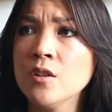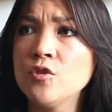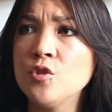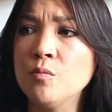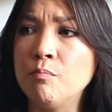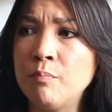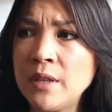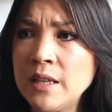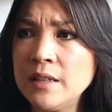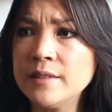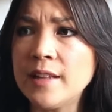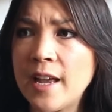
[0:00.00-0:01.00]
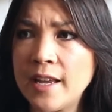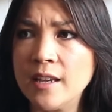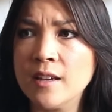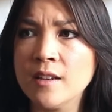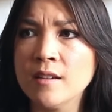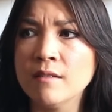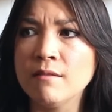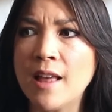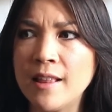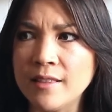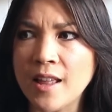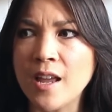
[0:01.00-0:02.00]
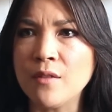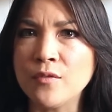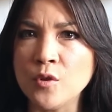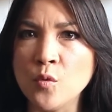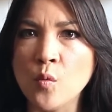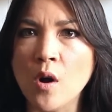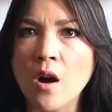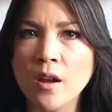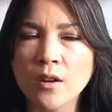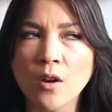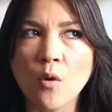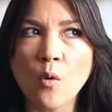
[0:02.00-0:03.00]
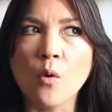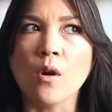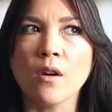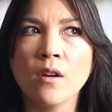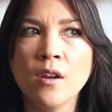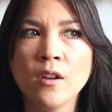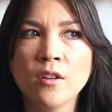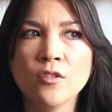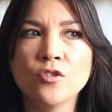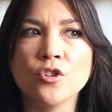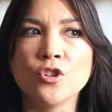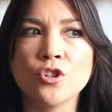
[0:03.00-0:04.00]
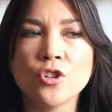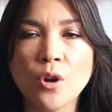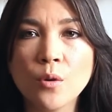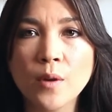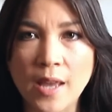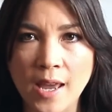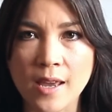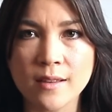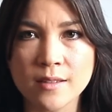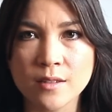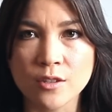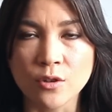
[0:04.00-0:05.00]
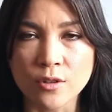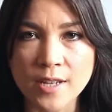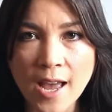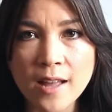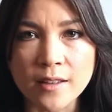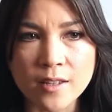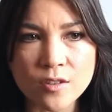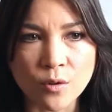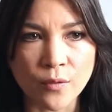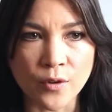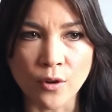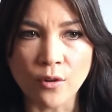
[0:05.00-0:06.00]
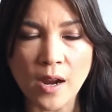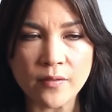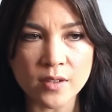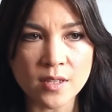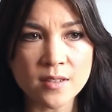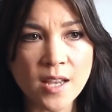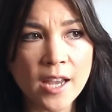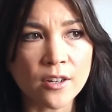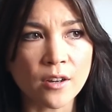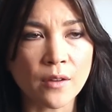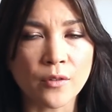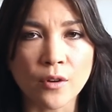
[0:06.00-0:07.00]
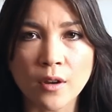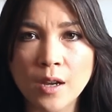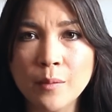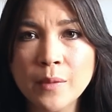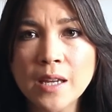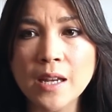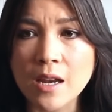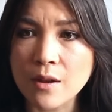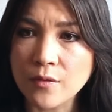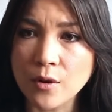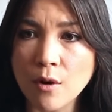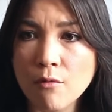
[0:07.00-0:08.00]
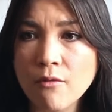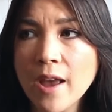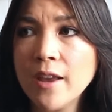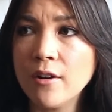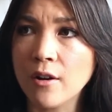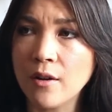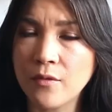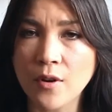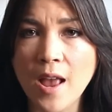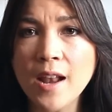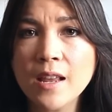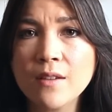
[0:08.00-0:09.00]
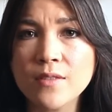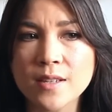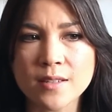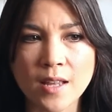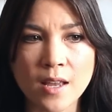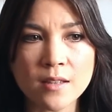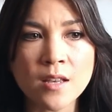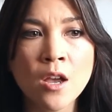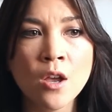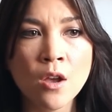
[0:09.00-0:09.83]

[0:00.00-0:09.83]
to be like that life you want, or to showcase your talent. So if you're a graphic designer, if you're a comedian, if you're a writer, if you're any of these things,